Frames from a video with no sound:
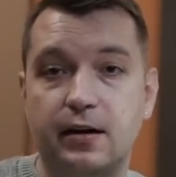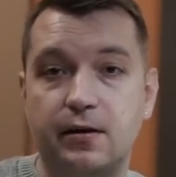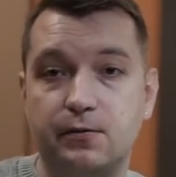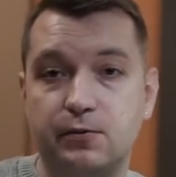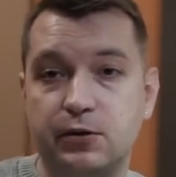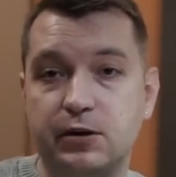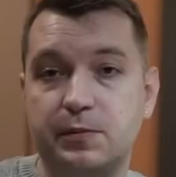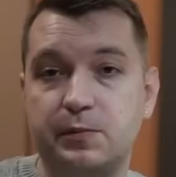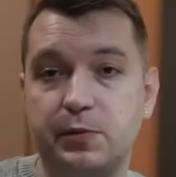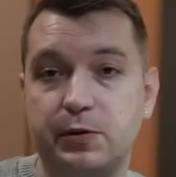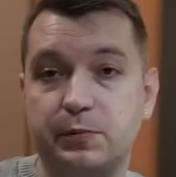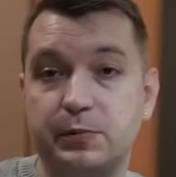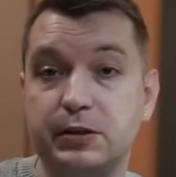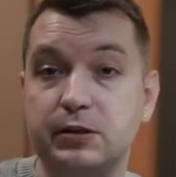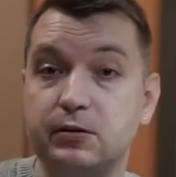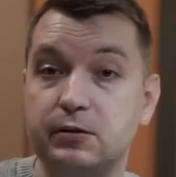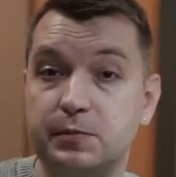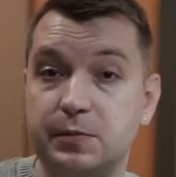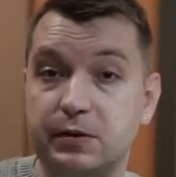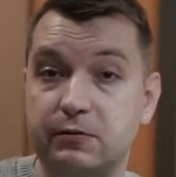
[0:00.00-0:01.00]
work
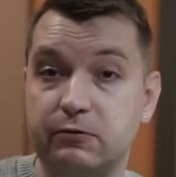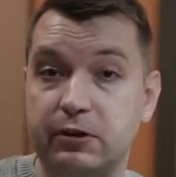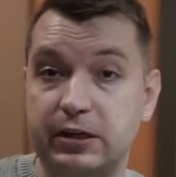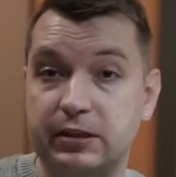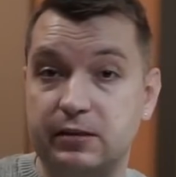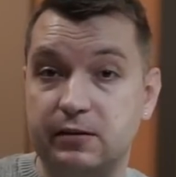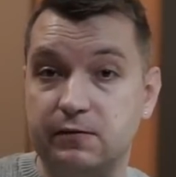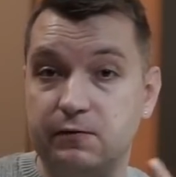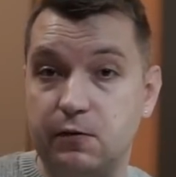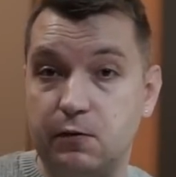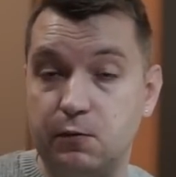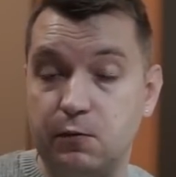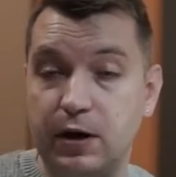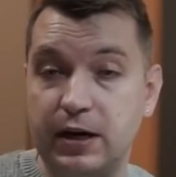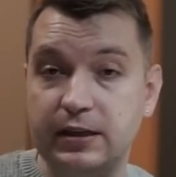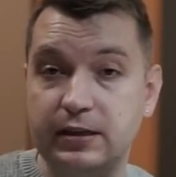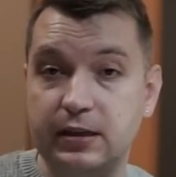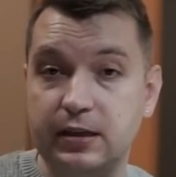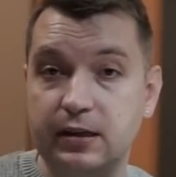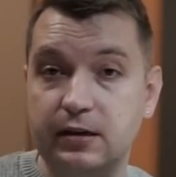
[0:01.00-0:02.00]
permit could be granted for
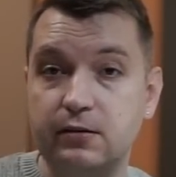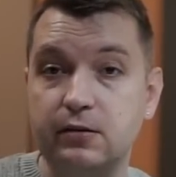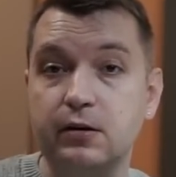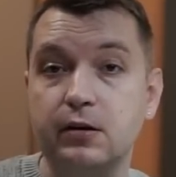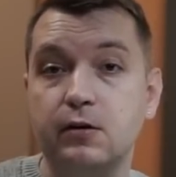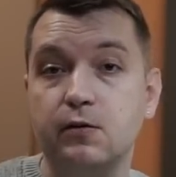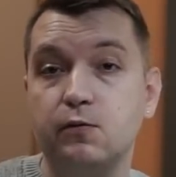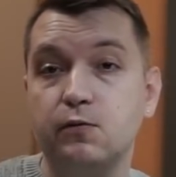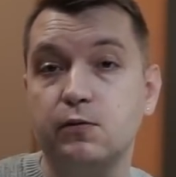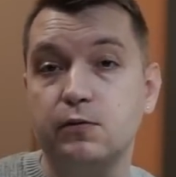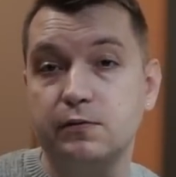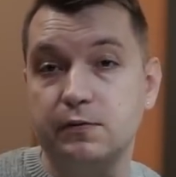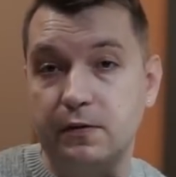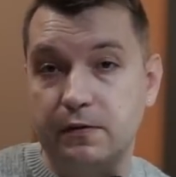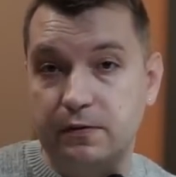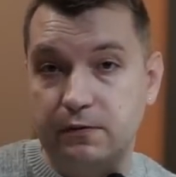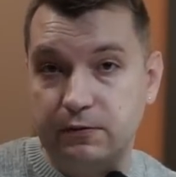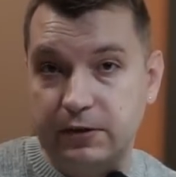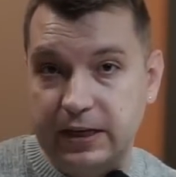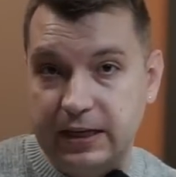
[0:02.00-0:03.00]
1 year or for
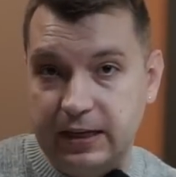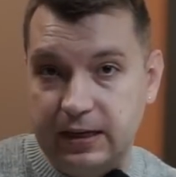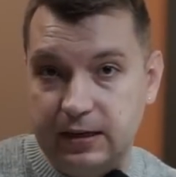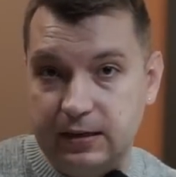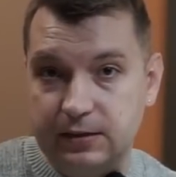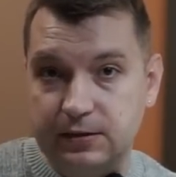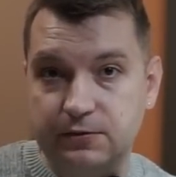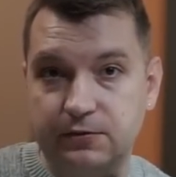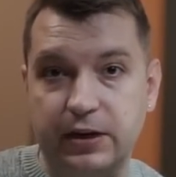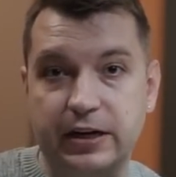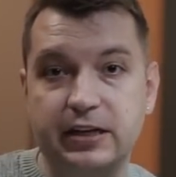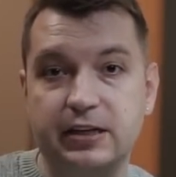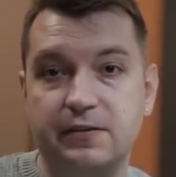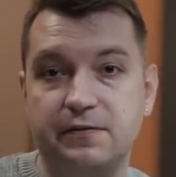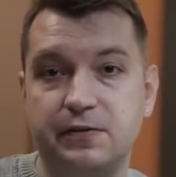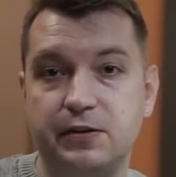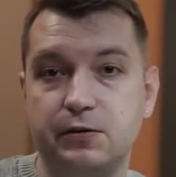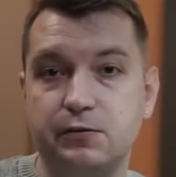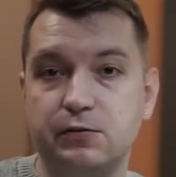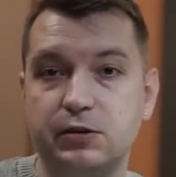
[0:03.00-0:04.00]
3 years, right?
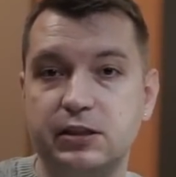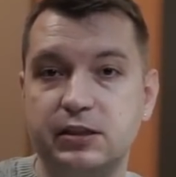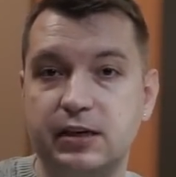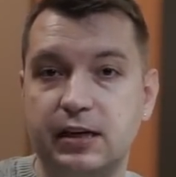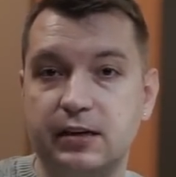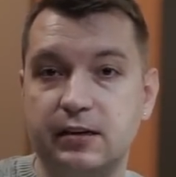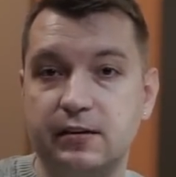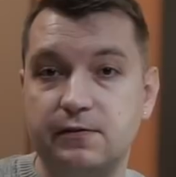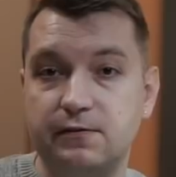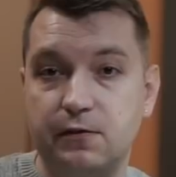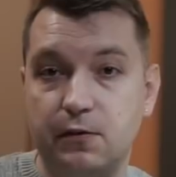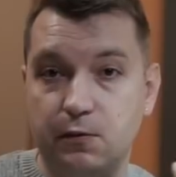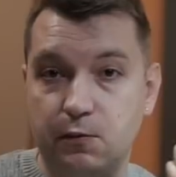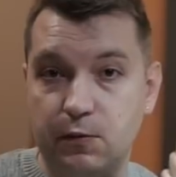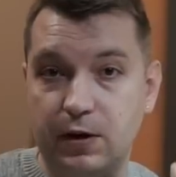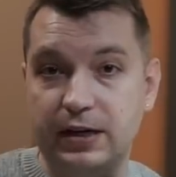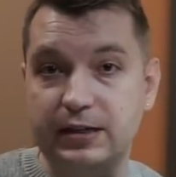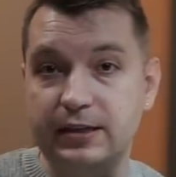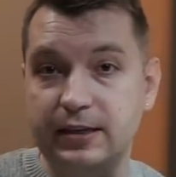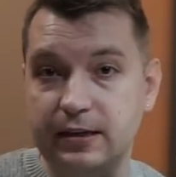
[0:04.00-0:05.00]
If you were studied for
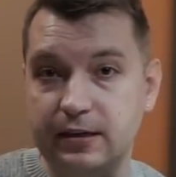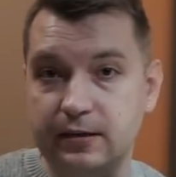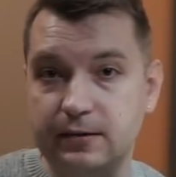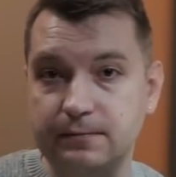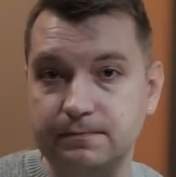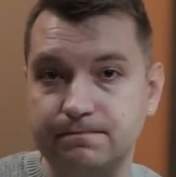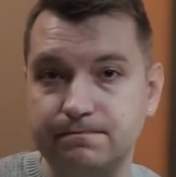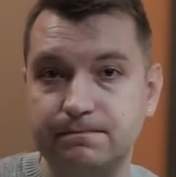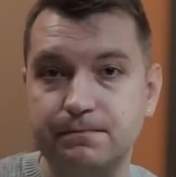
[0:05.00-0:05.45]
1 year,